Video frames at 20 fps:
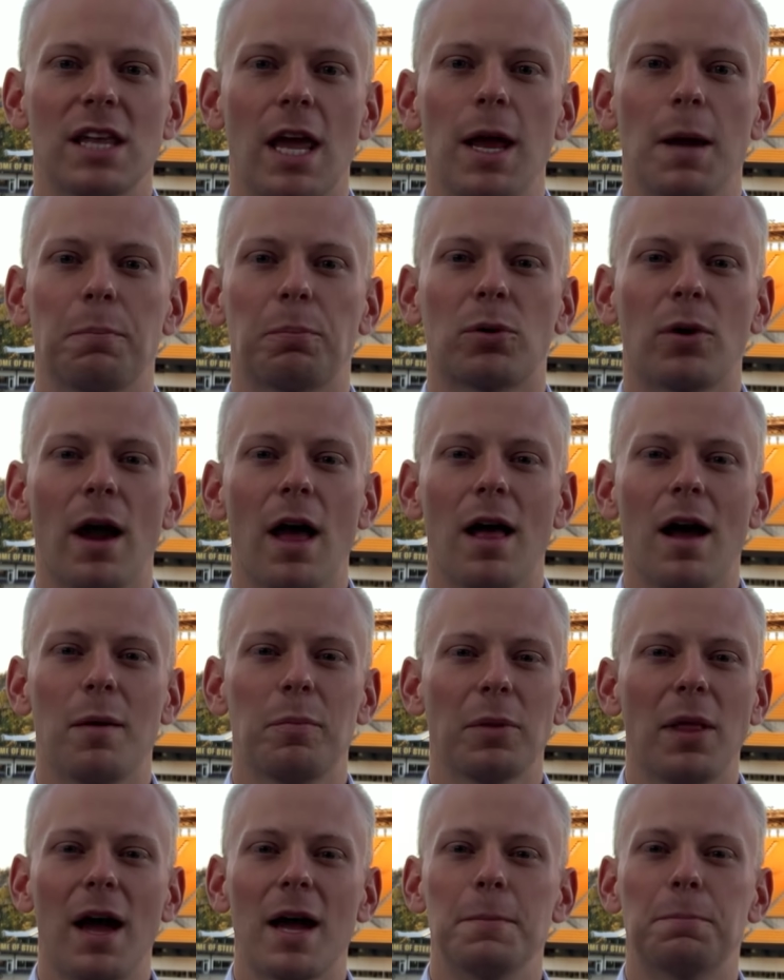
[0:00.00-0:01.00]
They
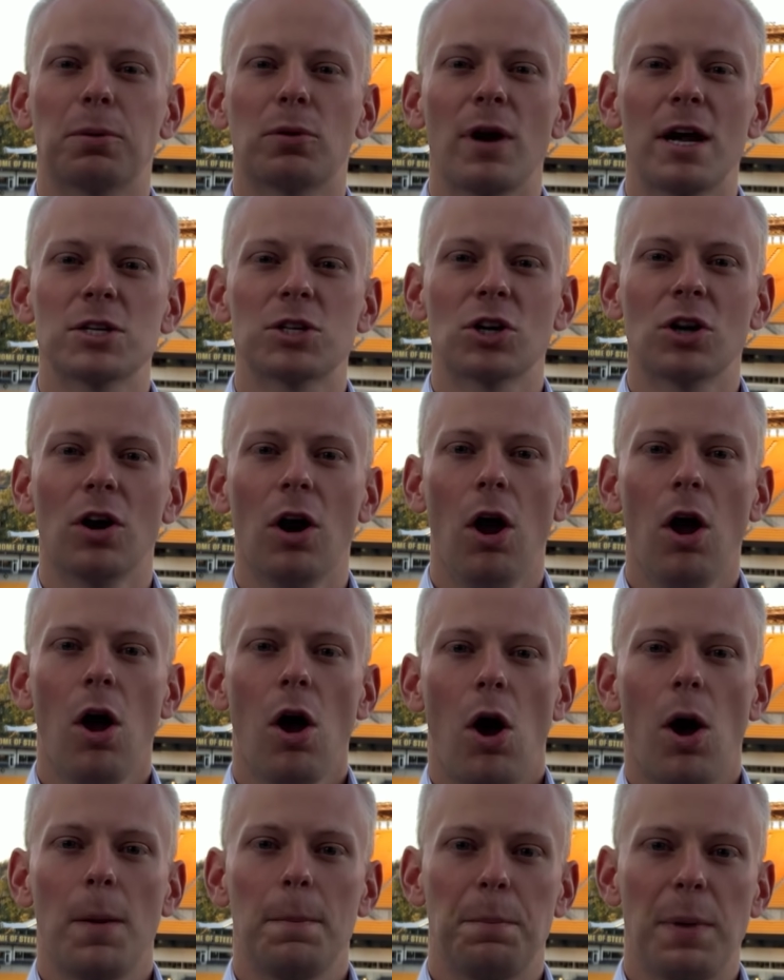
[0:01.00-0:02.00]
applied pressure
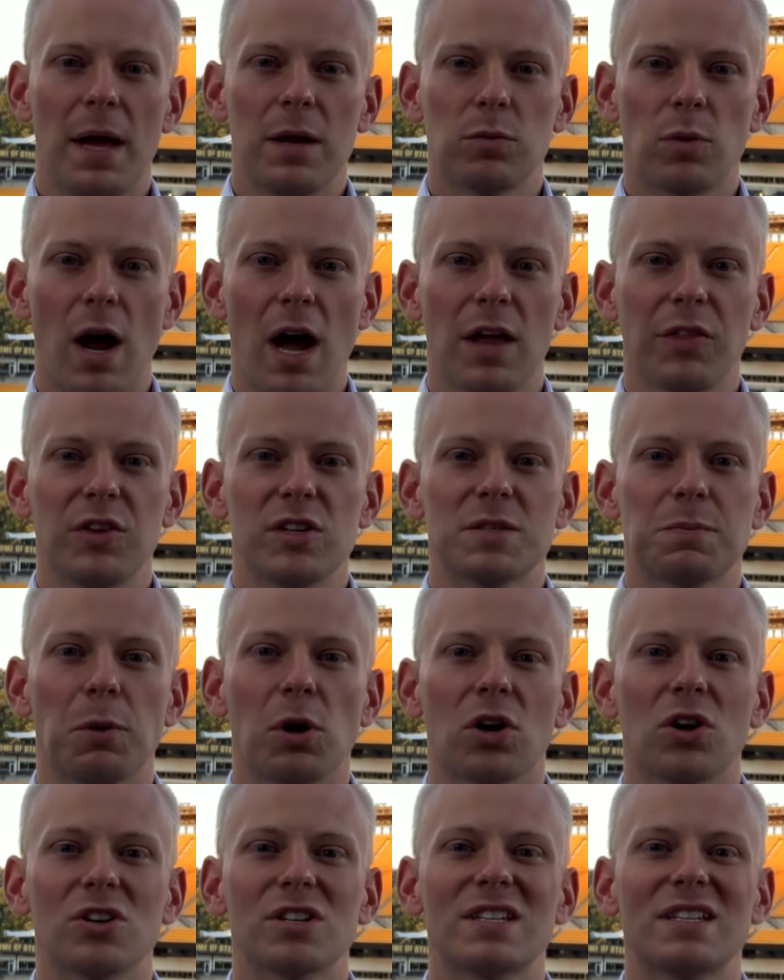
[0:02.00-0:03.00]
on Ben
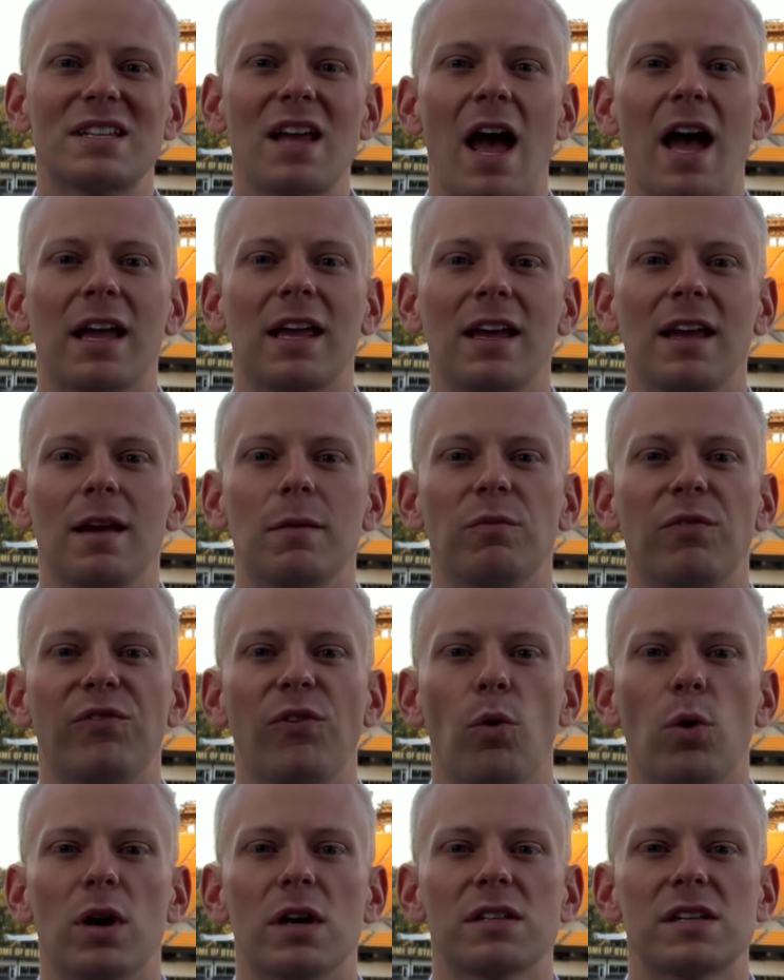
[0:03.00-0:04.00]
Roethlisberger, sacking him
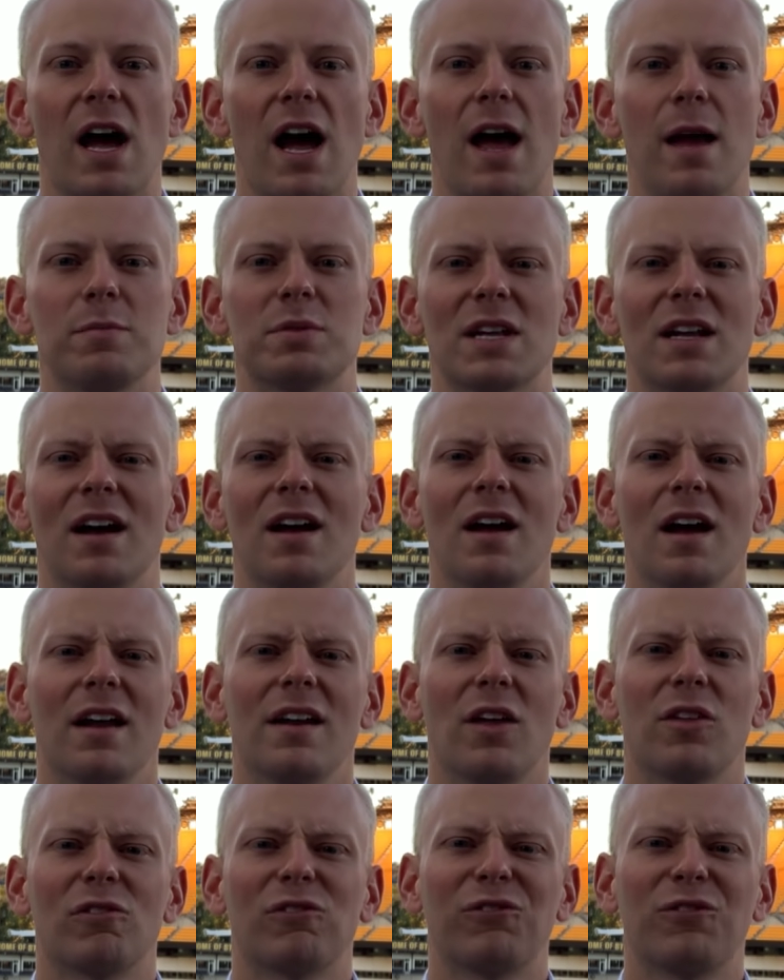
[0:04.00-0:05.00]
four times,
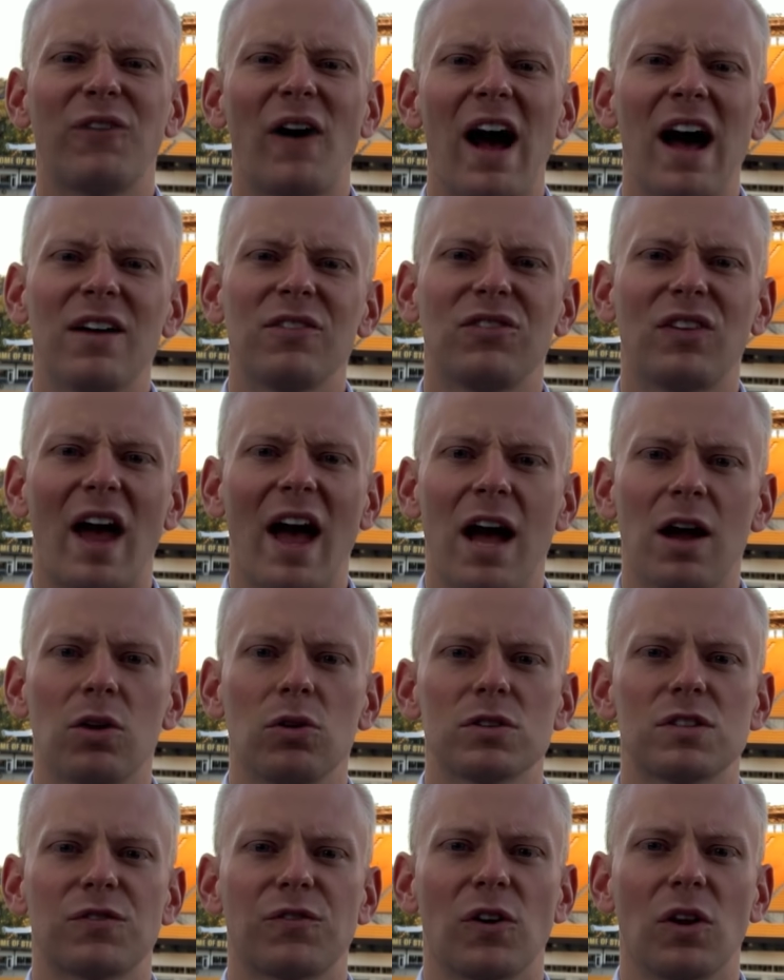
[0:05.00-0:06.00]
another five
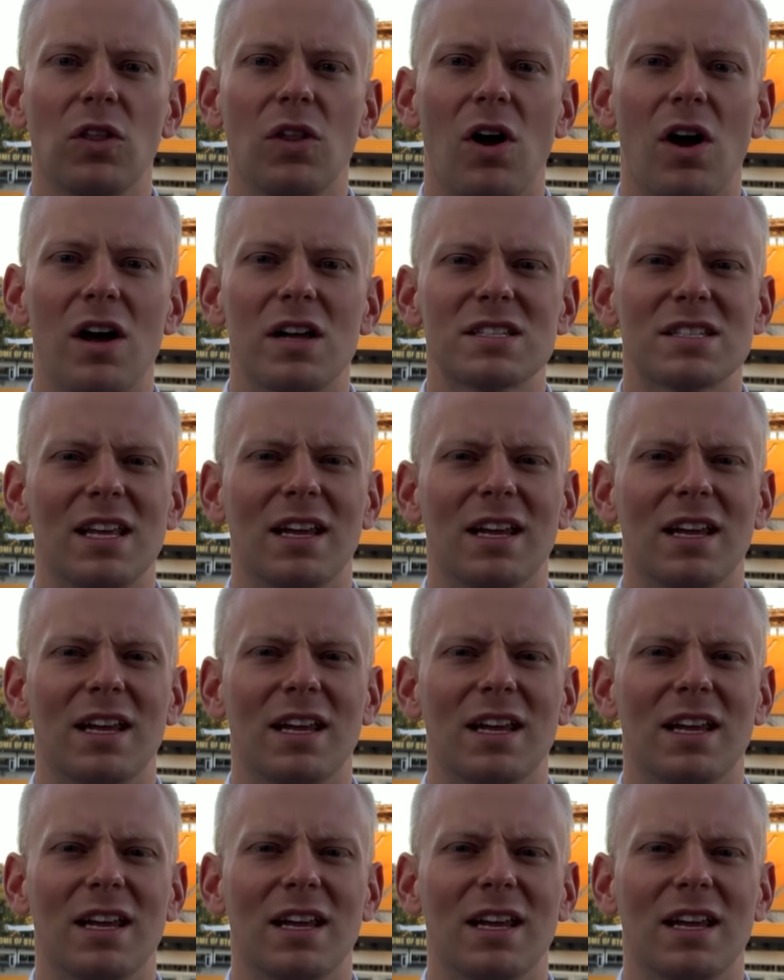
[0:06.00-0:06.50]
tackles for loss.